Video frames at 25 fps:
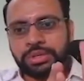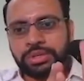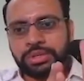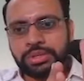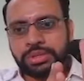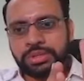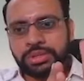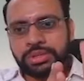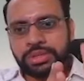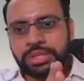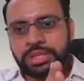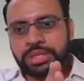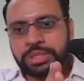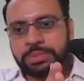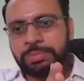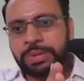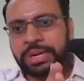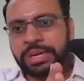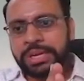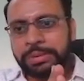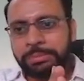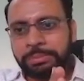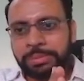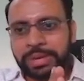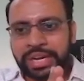this
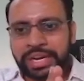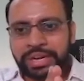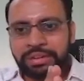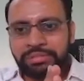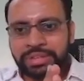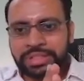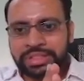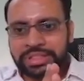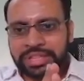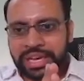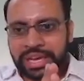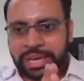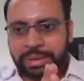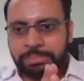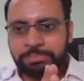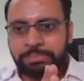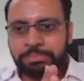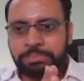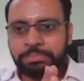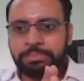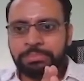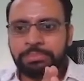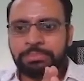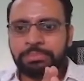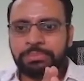multiplied with
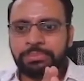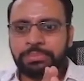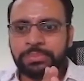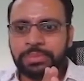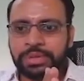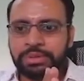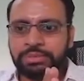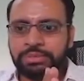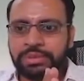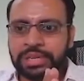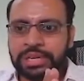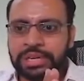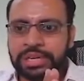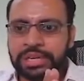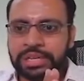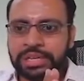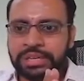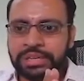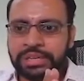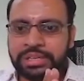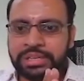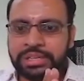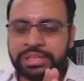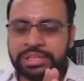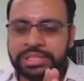m
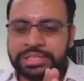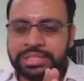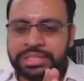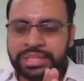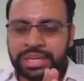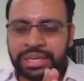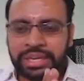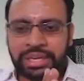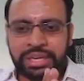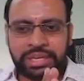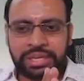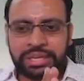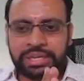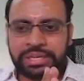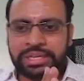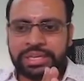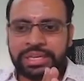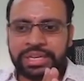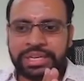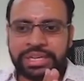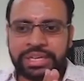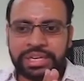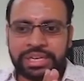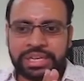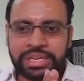is the
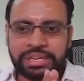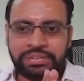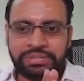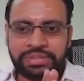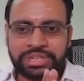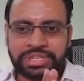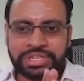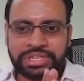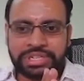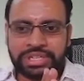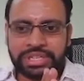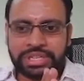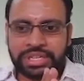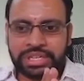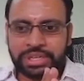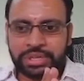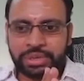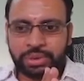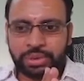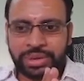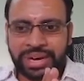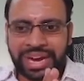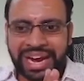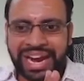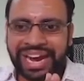linear equation that
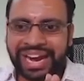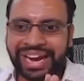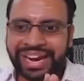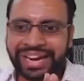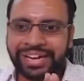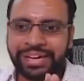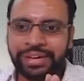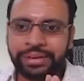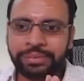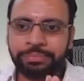you had.